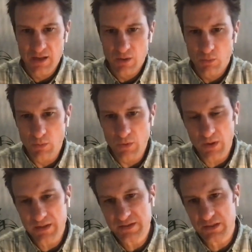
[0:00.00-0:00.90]
What we
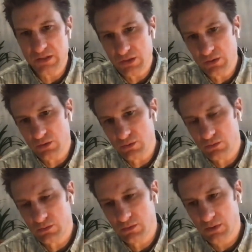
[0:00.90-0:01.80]
wanted to do
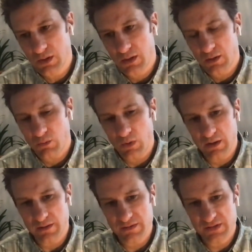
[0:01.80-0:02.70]

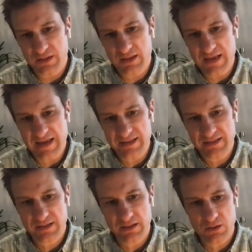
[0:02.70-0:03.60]
was
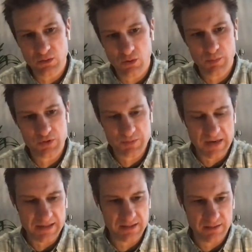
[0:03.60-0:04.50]
get your
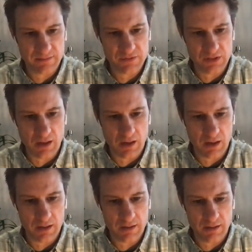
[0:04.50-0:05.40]
perspectives
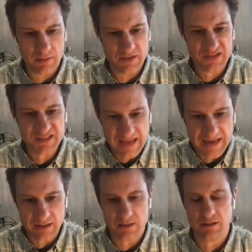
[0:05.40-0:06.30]
on the
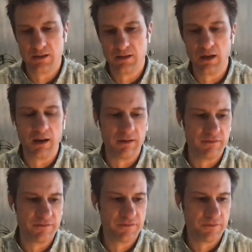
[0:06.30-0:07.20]
state
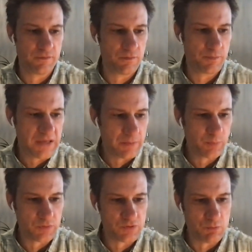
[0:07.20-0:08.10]
of
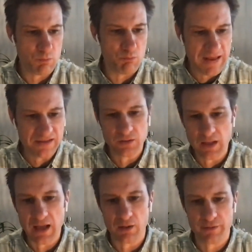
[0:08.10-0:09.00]
people's mental
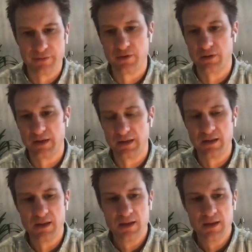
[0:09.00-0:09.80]
health during